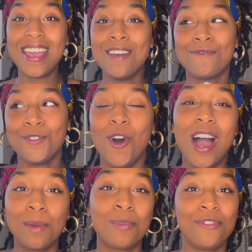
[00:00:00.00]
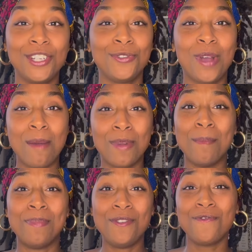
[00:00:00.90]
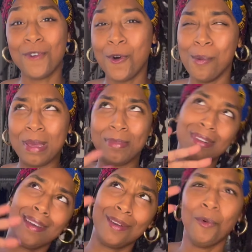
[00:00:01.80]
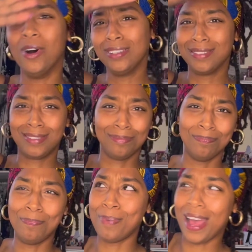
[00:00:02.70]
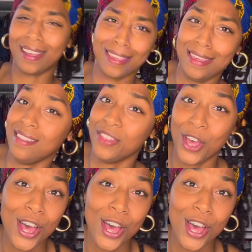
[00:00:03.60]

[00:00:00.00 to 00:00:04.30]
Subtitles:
have not had a professional camera before, maybe like once back in the